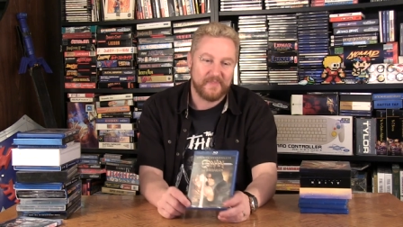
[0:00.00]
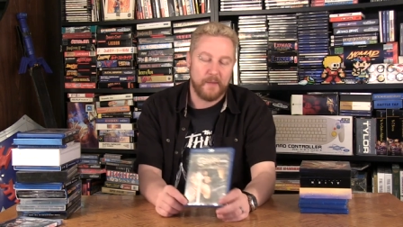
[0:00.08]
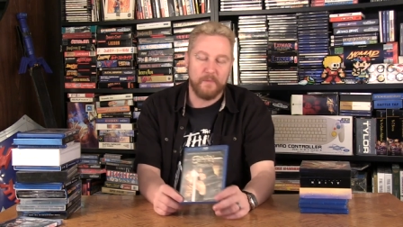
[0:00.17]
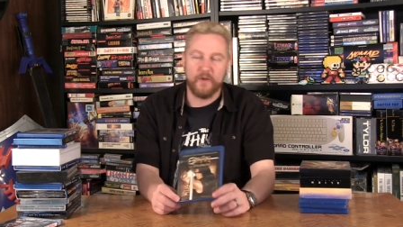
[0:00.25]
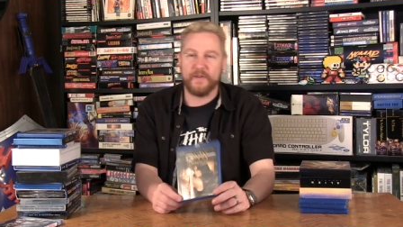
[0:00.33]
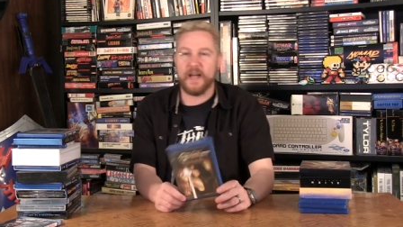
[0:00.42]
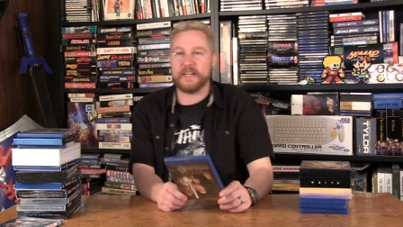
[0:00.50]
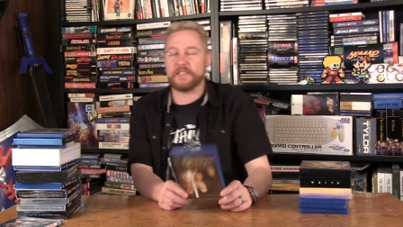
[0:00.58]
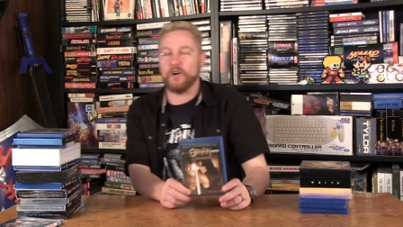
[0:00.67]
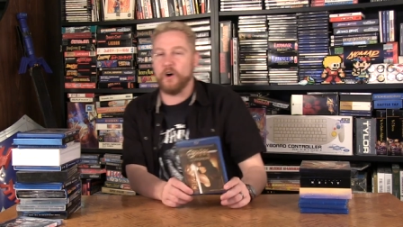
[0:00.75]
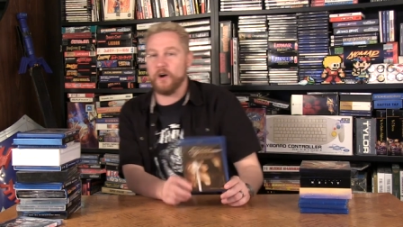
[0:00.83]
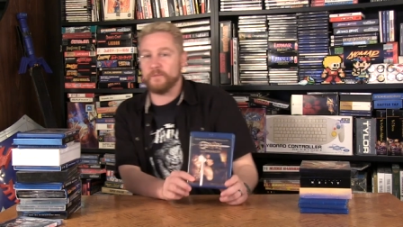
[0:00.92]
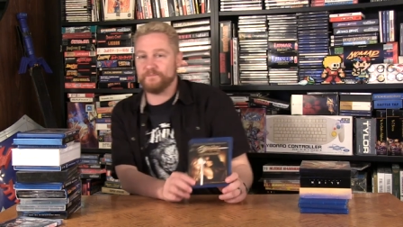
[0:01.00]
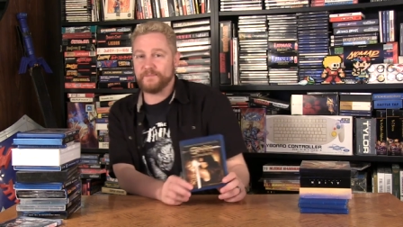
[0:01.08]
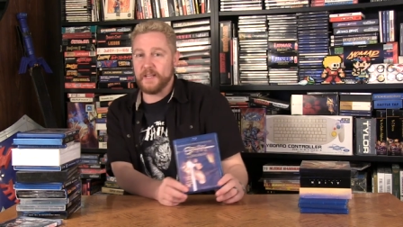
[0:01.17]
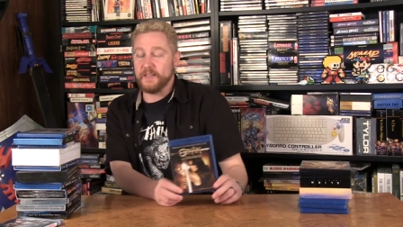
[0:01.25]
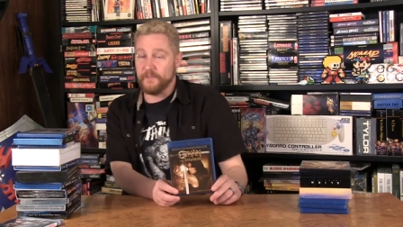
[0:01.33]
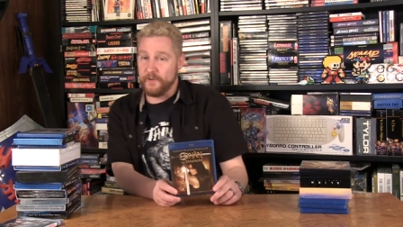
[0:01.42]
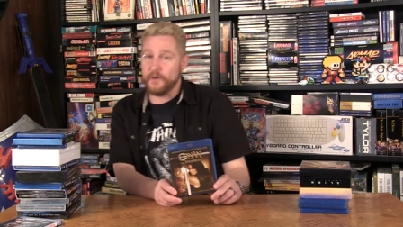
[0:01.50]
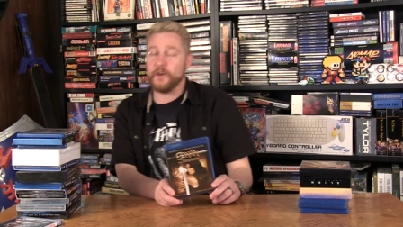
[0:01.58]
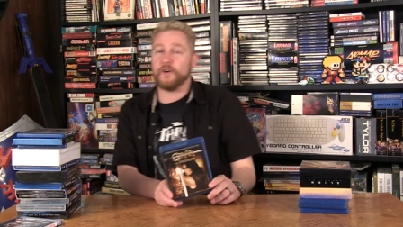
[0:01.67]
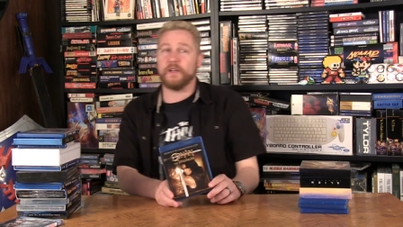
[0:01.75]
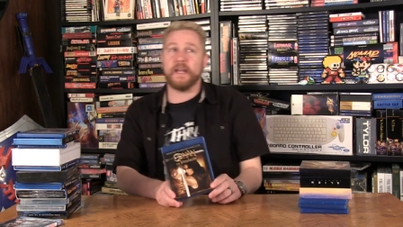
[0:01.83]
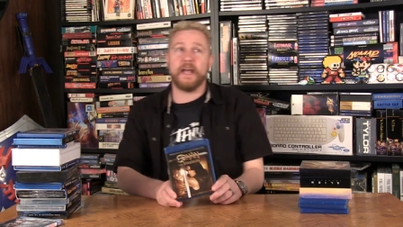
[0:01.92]
a movie I saw in the very
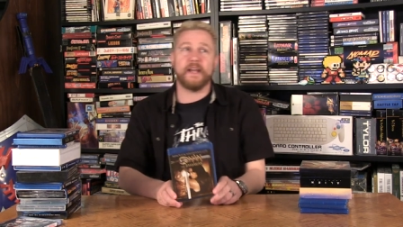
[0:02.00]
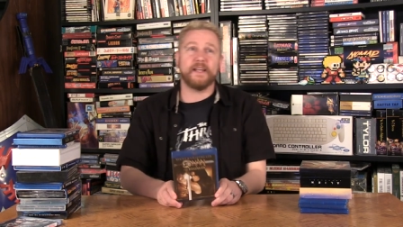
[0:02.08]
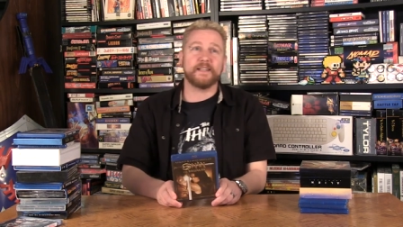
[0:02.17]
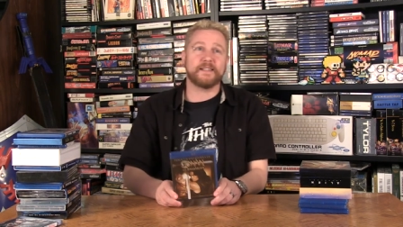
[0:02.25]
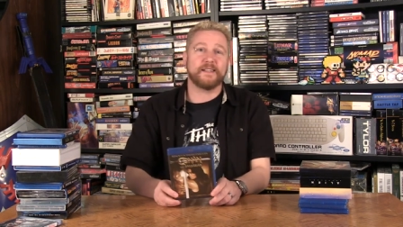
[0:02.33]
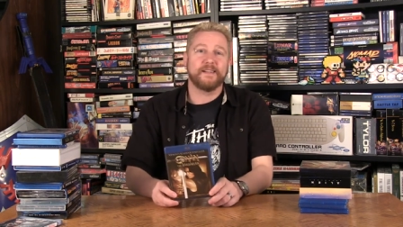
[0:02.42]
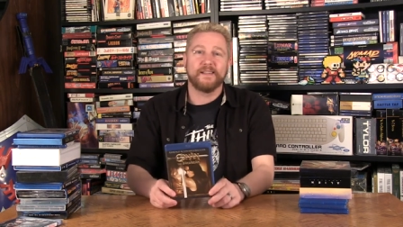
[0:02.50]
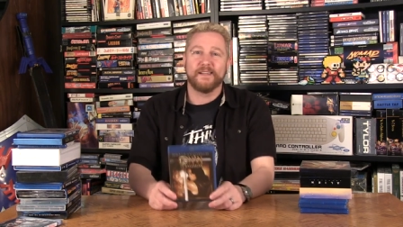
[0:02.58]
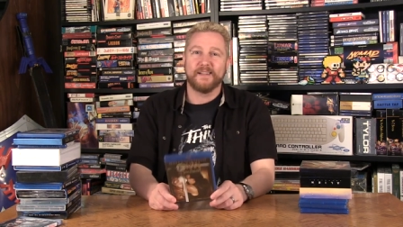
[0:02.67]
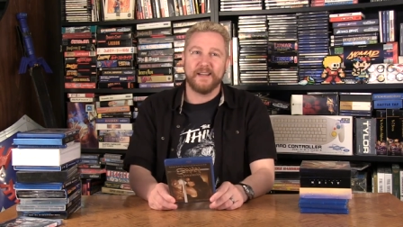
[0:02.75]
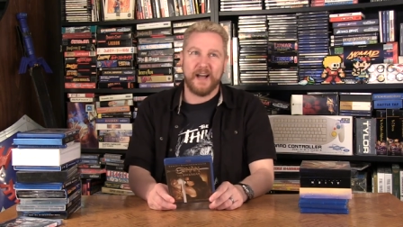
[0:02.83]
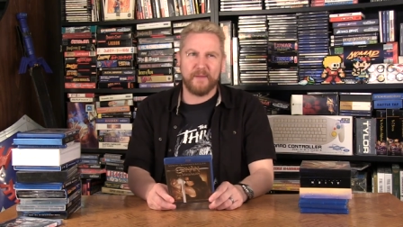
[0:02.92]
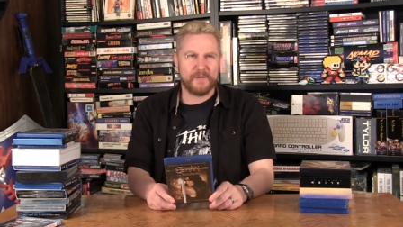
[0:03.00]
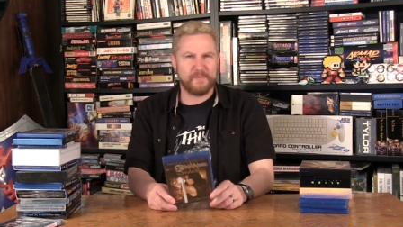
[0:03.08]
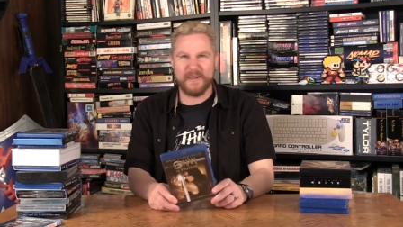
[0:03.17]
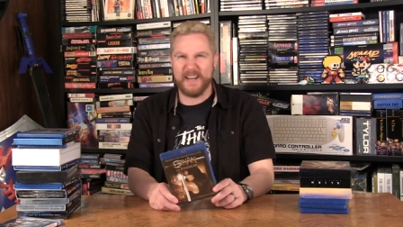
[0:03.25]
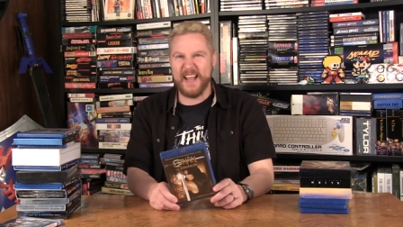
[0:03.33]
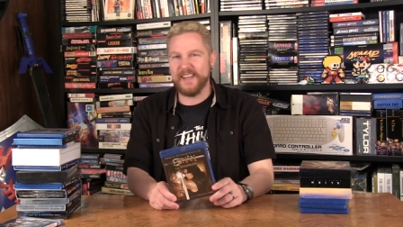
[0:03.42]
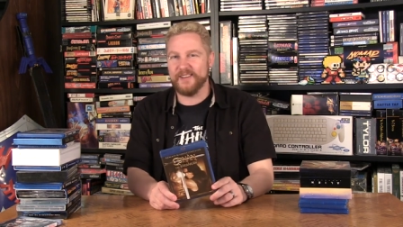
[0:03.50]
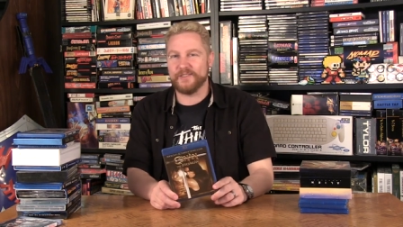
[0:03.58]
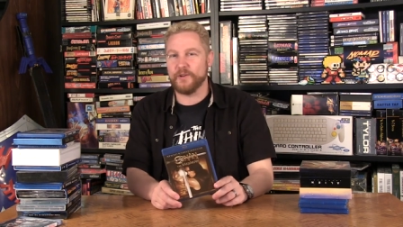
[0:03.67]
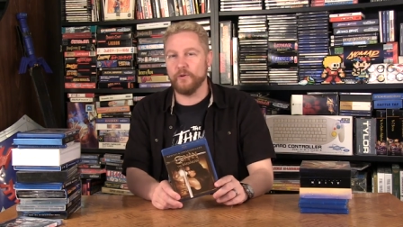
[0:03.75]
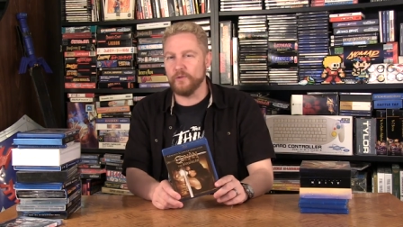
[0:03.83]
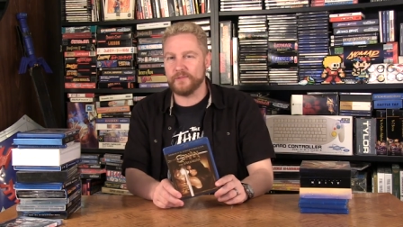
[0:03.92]
early 80s. I must have been eight
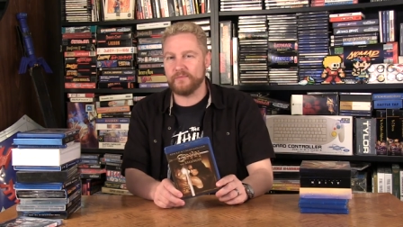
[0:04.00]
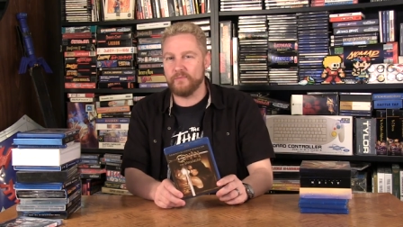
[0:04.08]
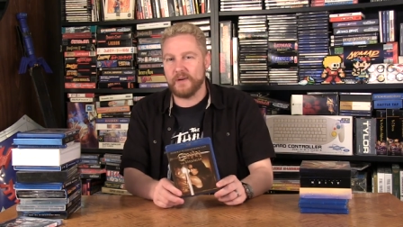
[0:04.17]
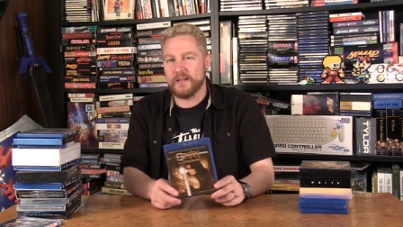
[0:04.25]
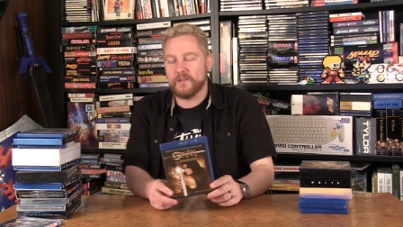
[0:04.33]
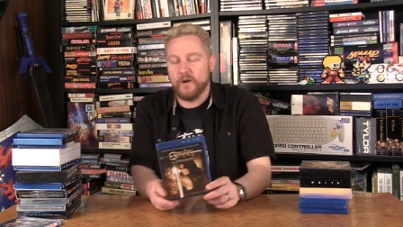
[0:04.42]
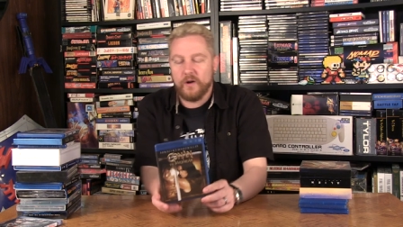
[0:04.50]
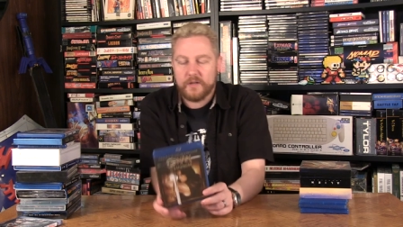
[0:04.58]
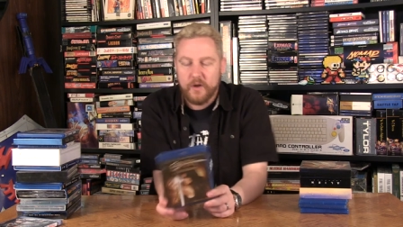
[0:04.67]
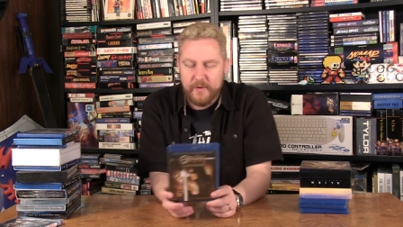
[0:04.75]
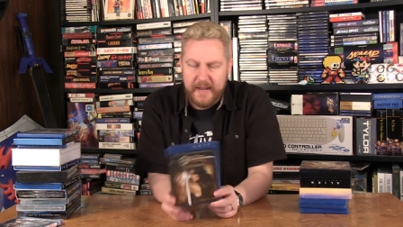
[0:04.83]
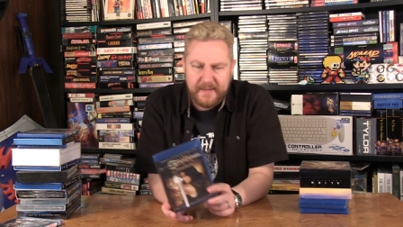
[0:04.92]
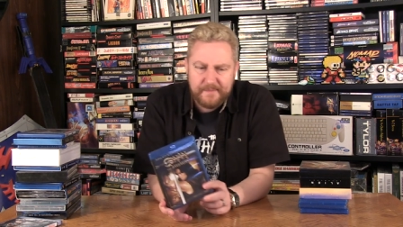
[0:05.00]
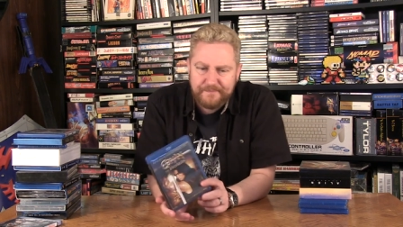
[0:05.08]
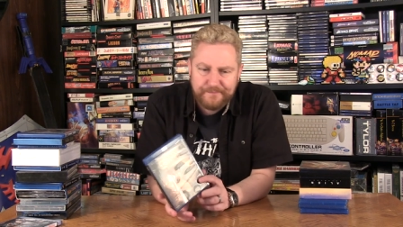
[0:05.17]
years old when I saw Conan.